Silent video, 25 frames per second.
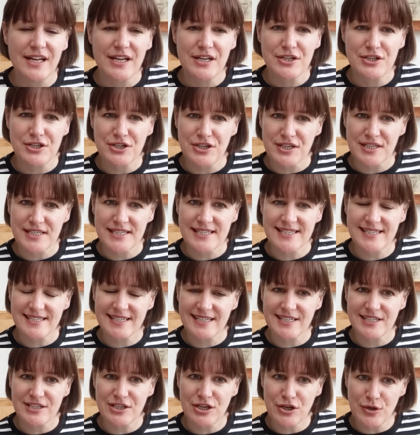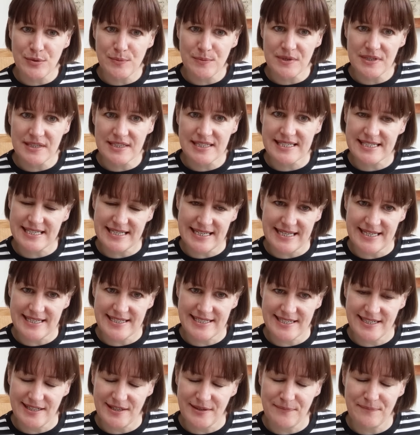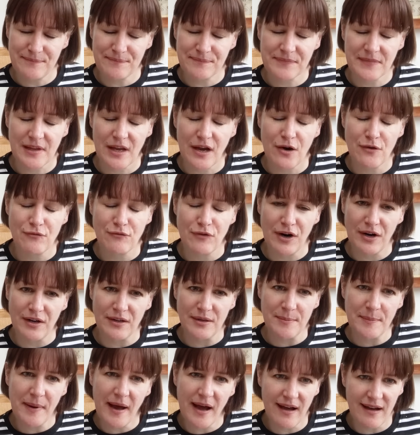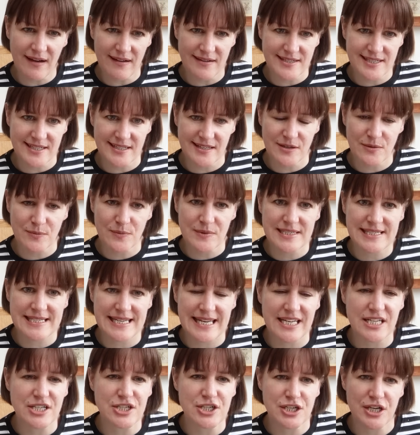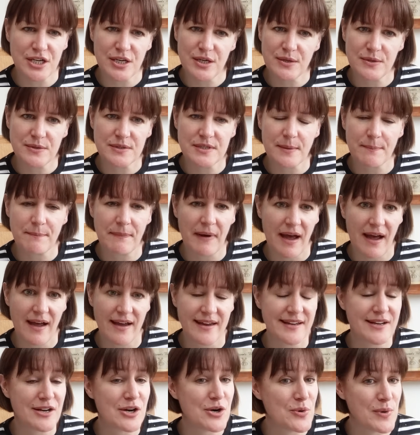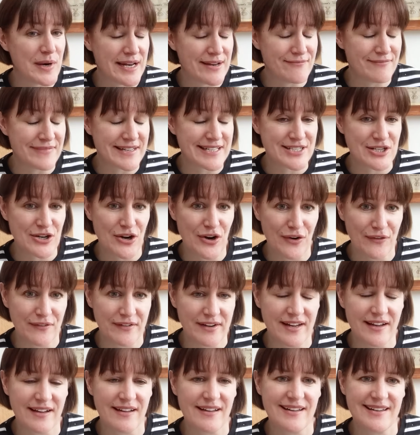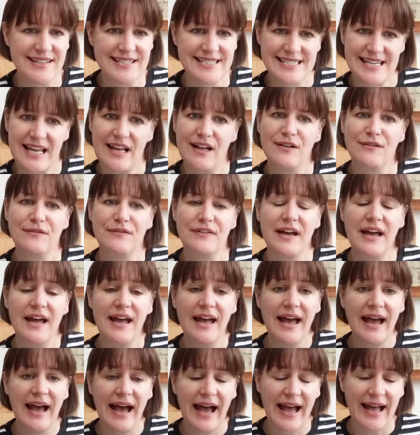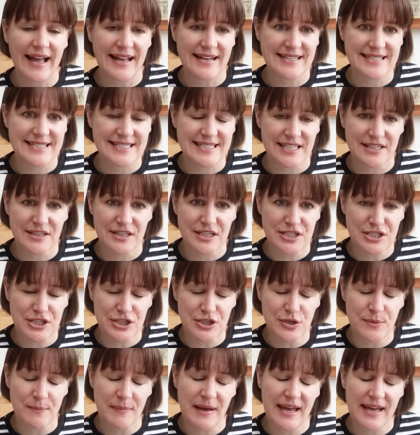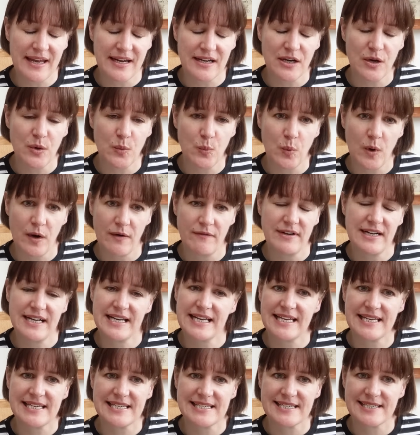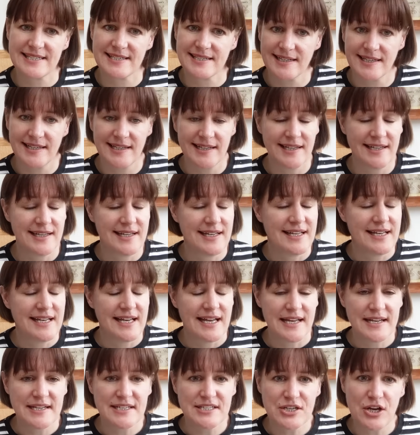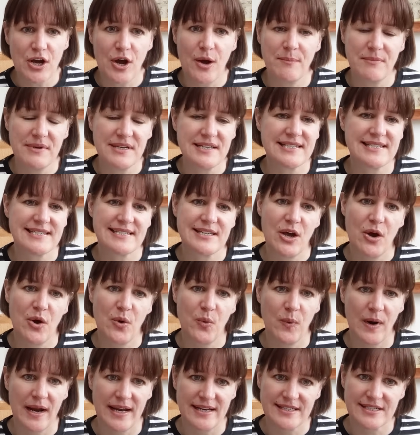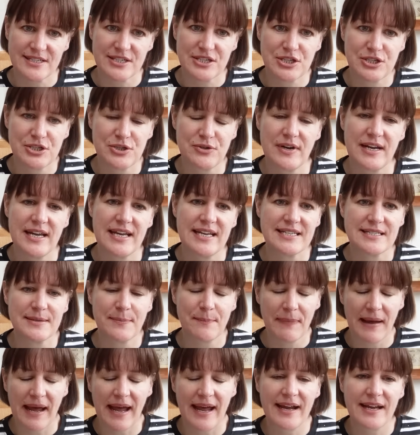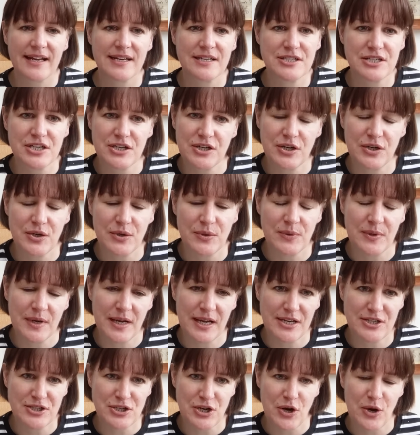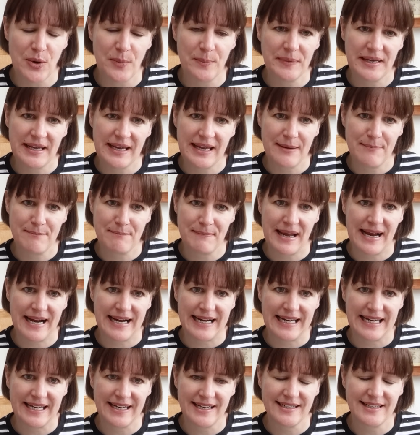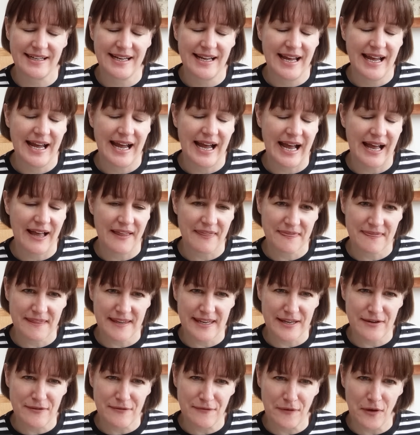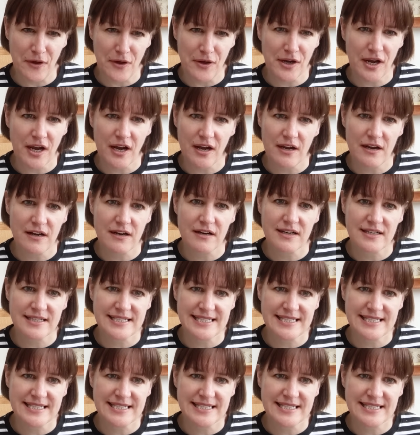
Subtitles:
just 2 months later, a royal pardon was issued by Queen Victoria herself, and the two men were released. And Thomas went straight back to a job in banking at the Falkirk